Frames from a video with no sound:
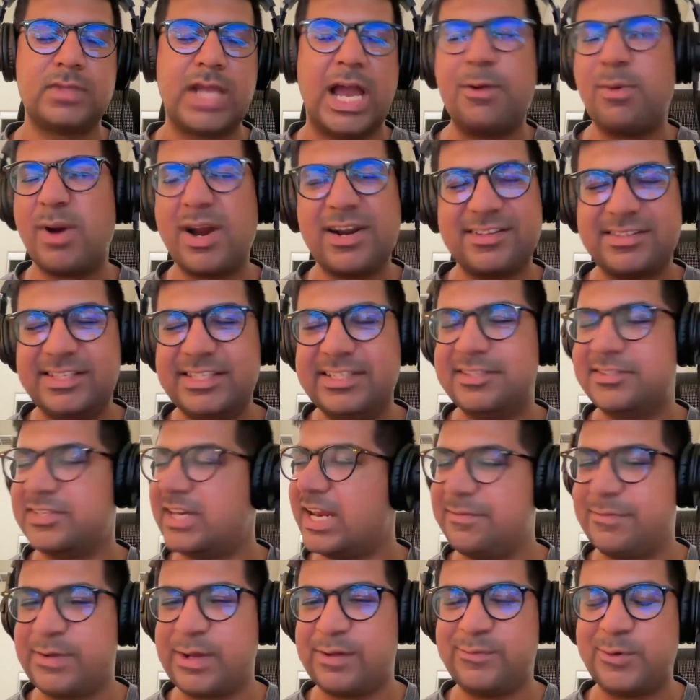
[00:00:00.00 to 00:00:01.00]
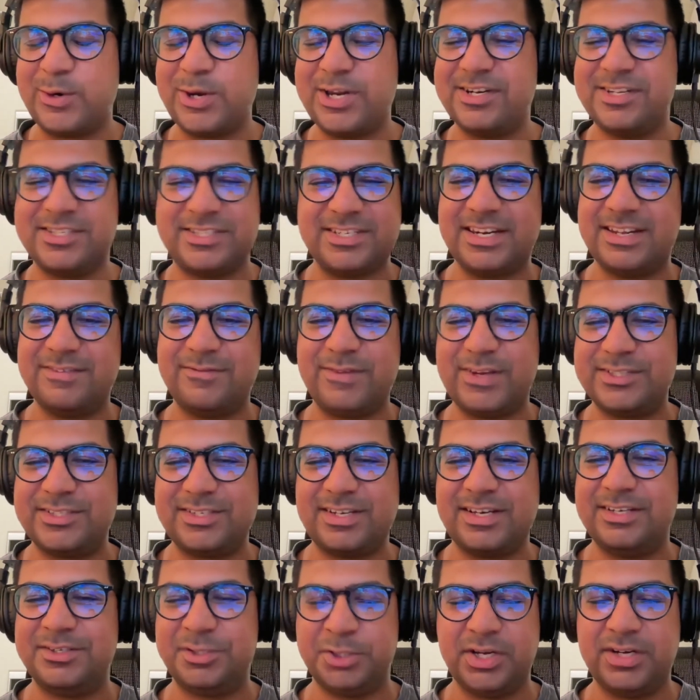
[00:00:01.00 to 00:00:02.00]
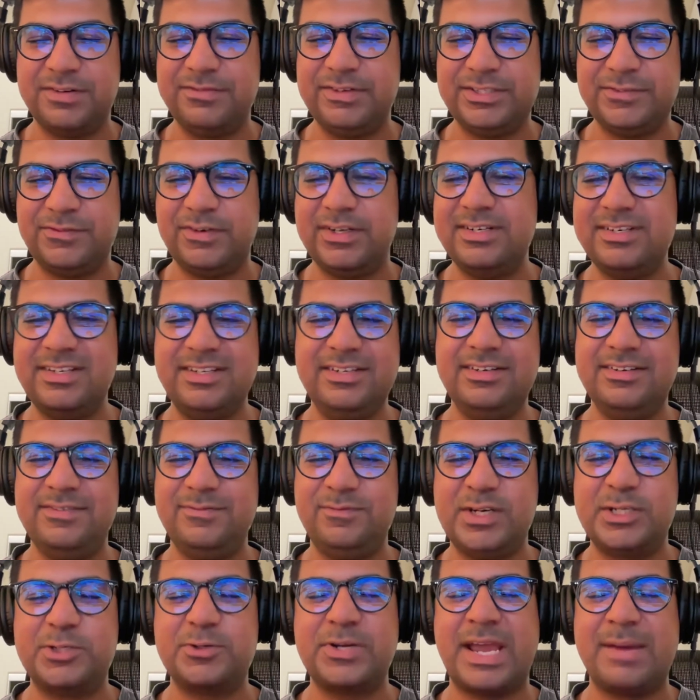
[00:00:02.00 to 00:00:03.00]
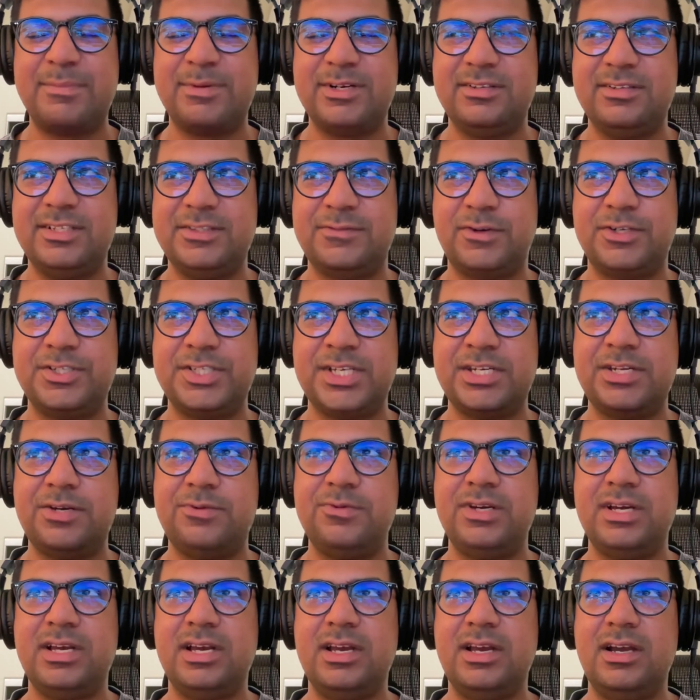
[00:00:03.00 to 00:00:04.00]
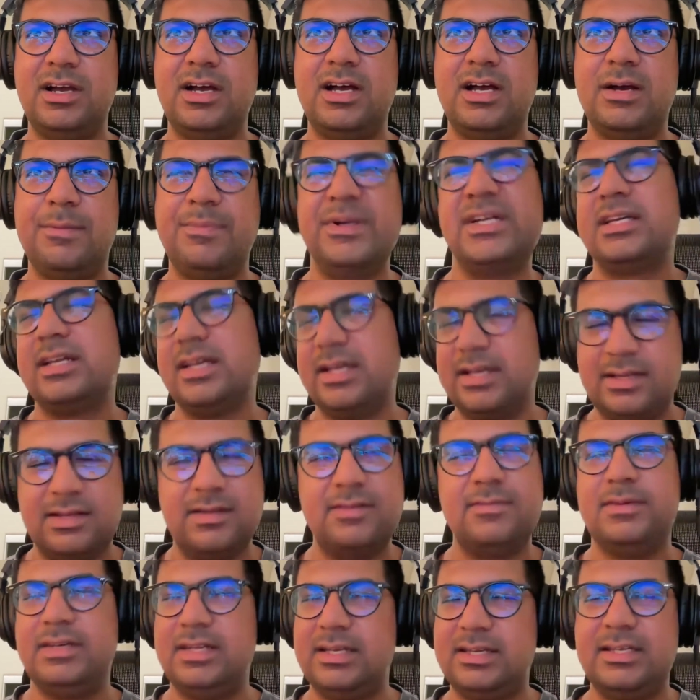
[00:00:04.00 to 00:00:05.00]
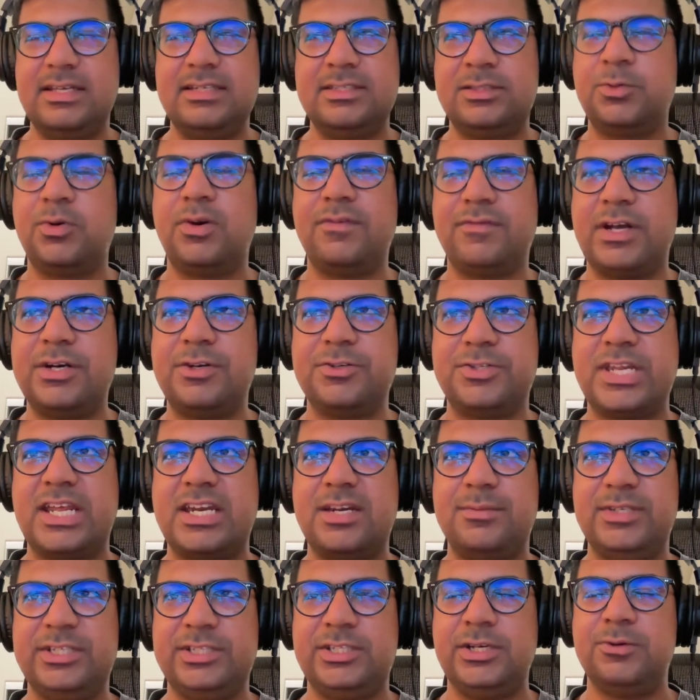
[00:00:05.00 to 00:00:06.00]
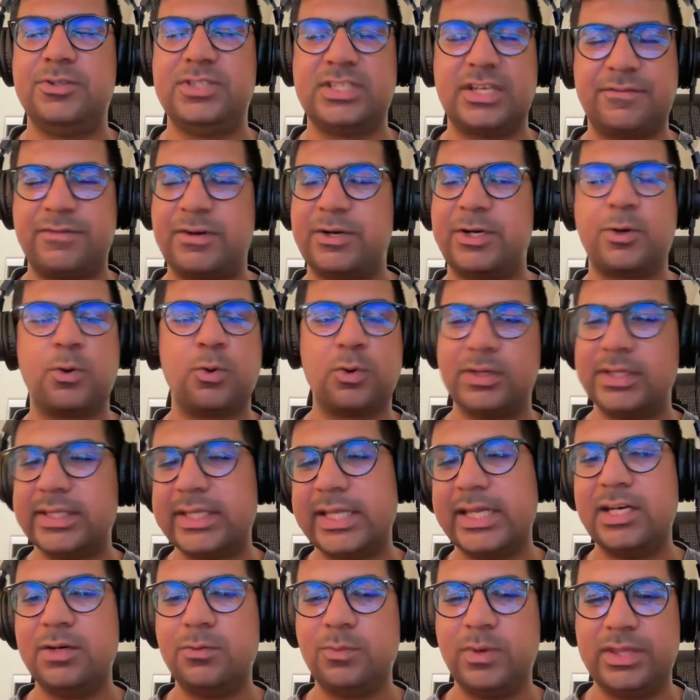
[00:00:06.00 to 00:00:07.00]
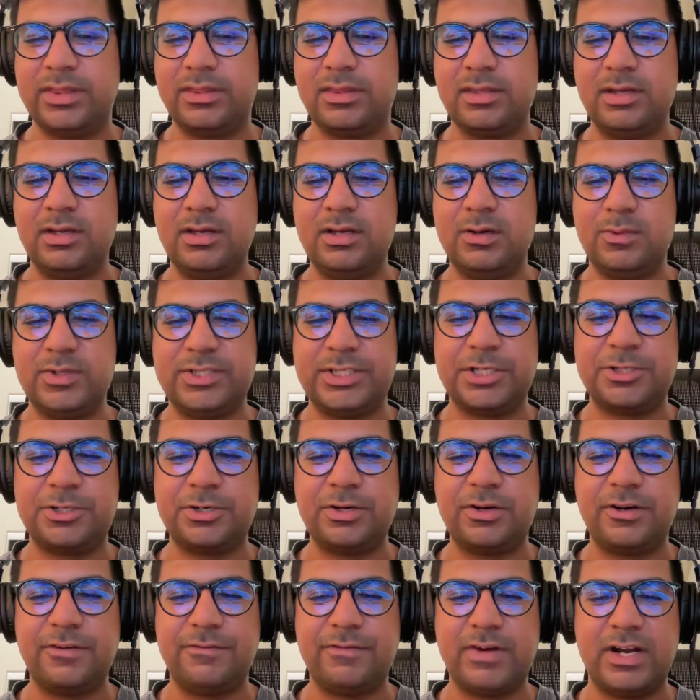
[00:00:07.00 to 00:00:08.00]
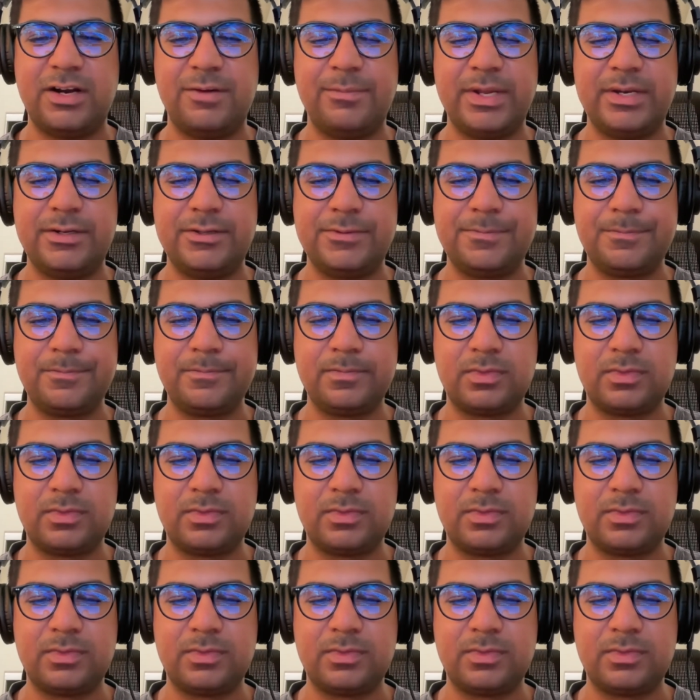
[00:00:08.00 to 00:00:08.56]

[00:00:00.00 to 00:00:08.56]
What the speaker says: Ironically, the state of California doesn't invest a ton of its fund in venture capital, as far as I know, but it's sort of understandably so. It's like very correlated with recessionary environment.